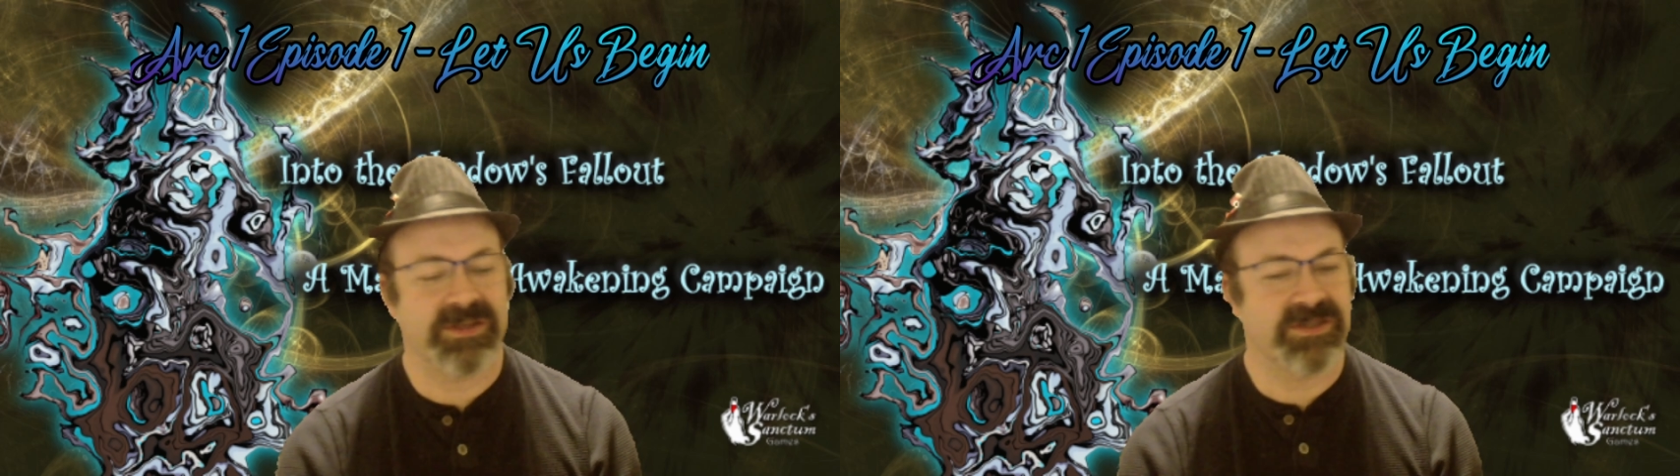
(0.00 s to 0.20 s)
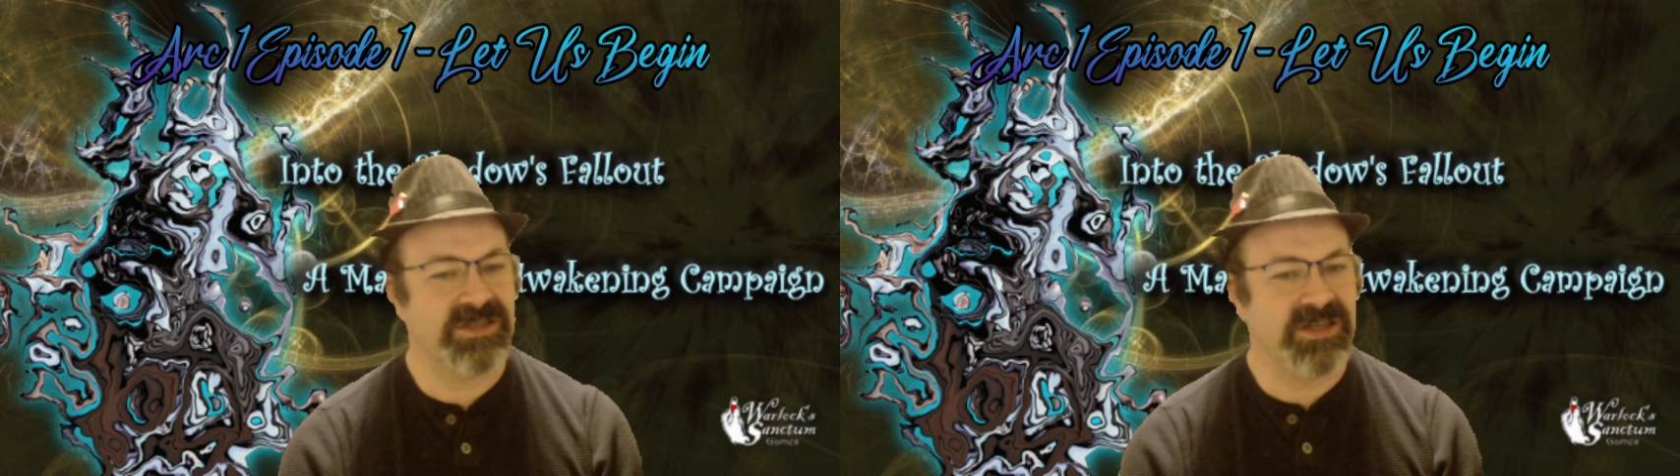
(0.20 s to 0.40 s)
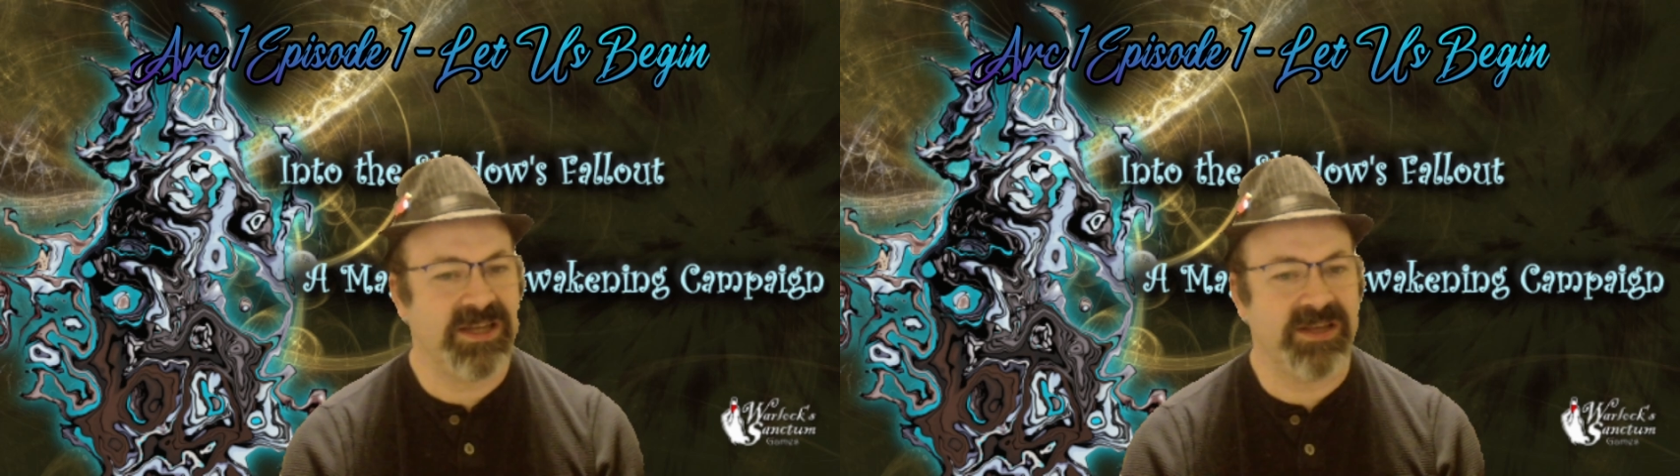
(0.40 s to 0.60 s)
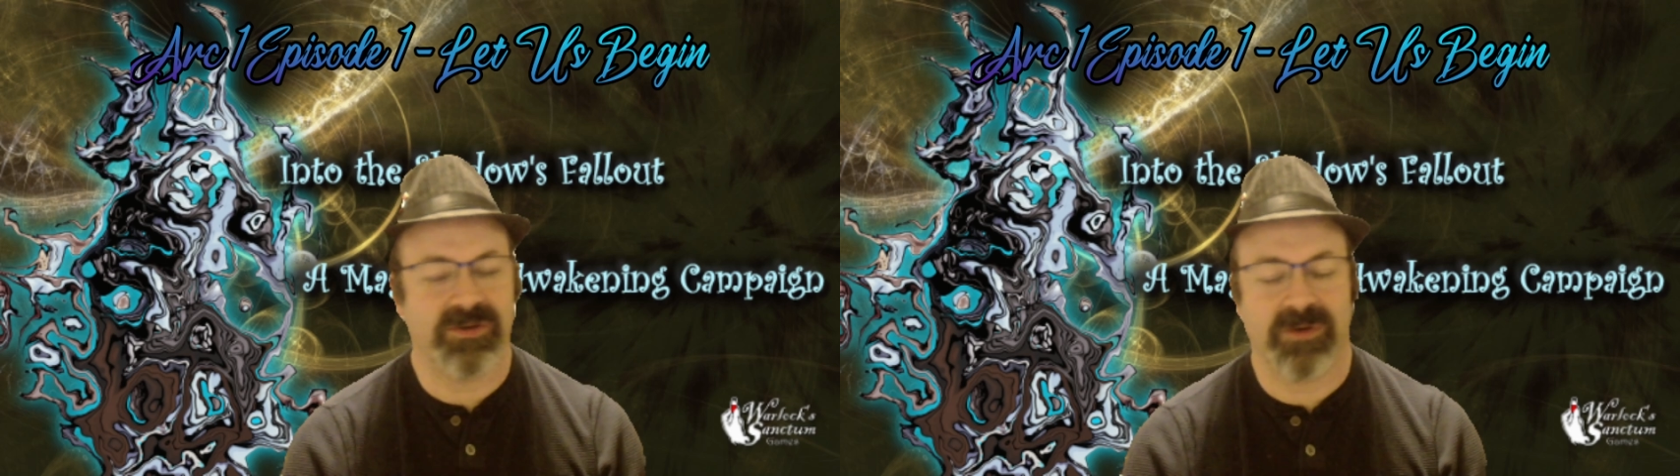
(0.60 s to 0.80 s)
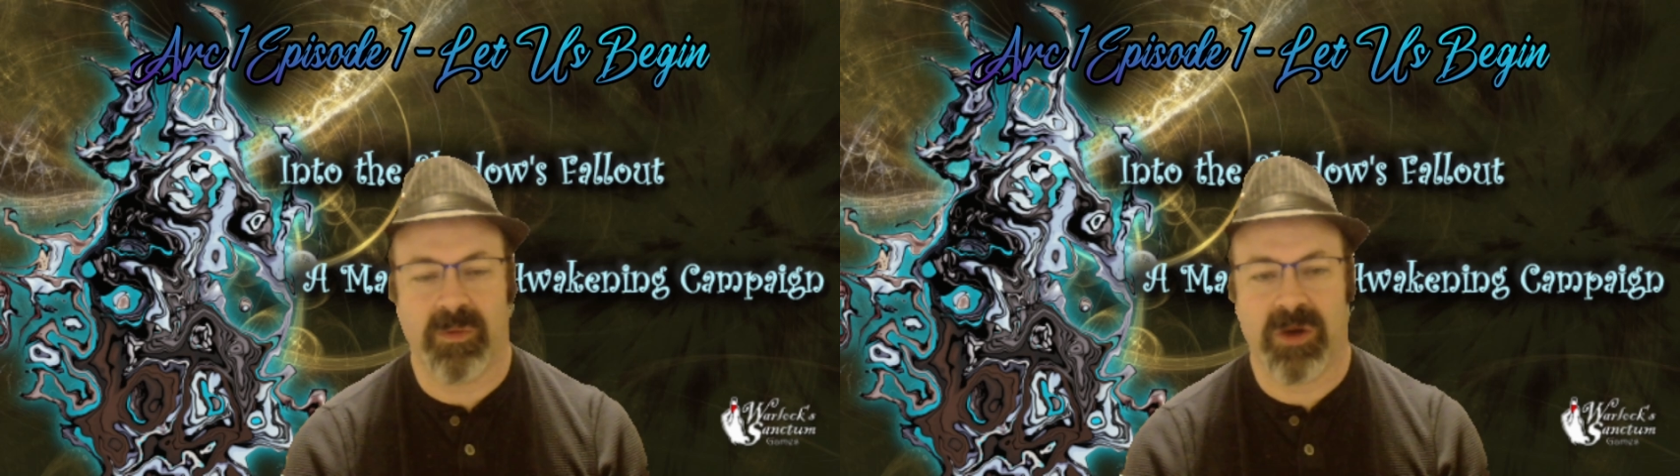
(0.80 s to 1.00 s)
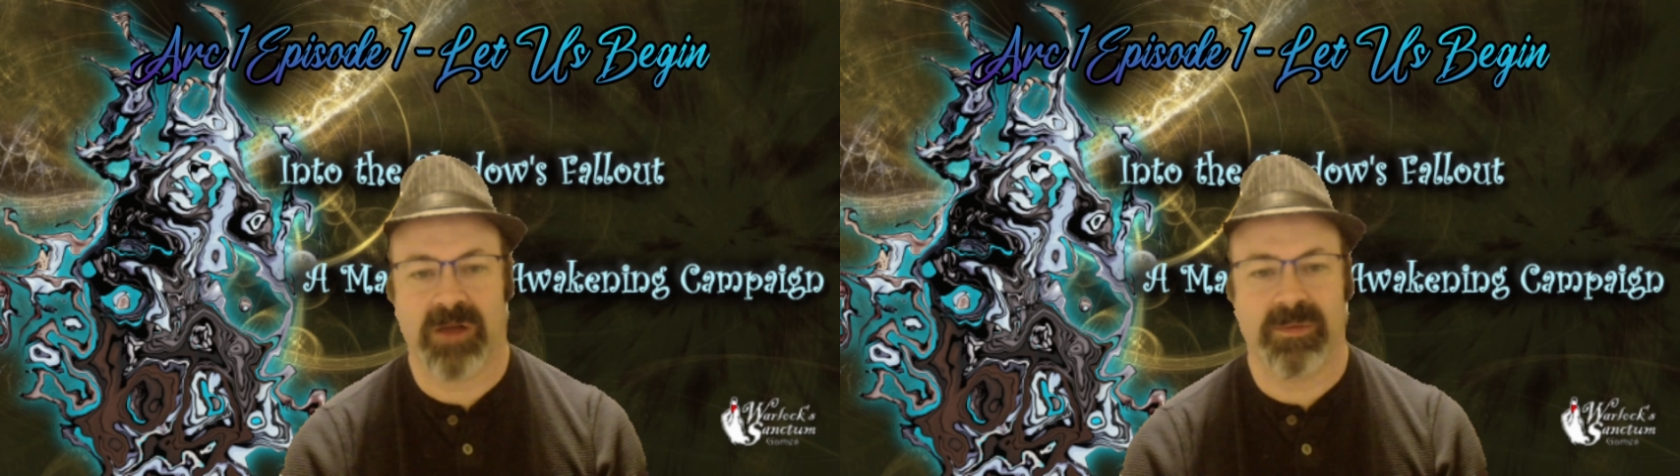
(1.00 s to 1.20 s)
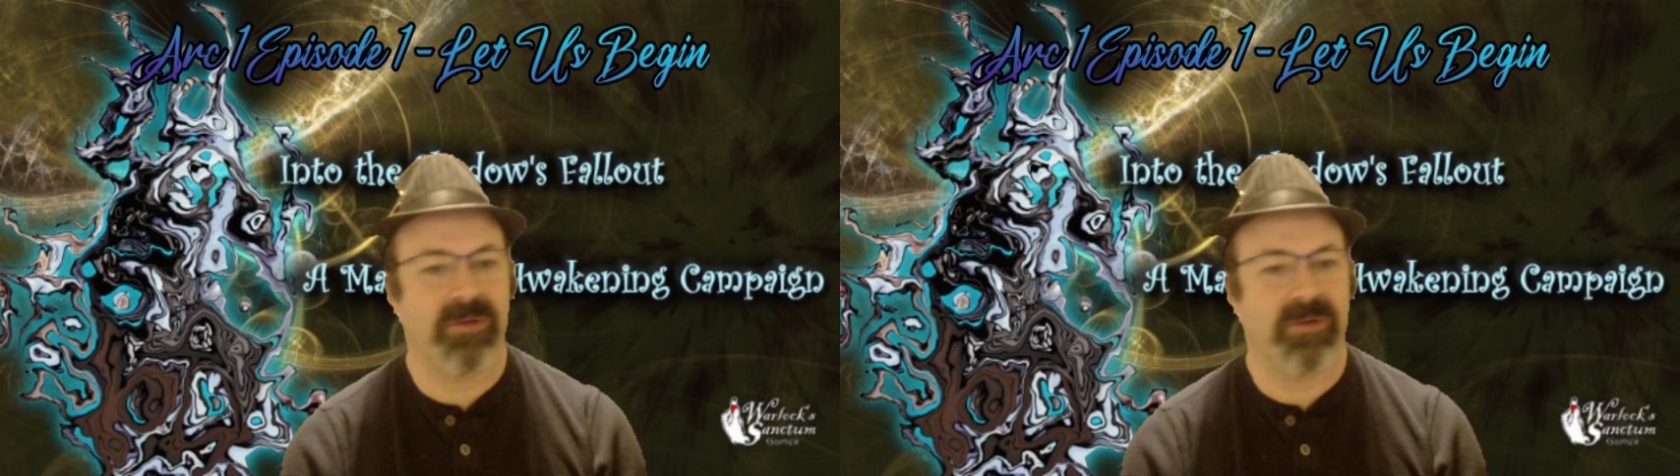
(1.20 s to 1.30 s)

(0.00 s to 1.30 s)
city and do a walkabout,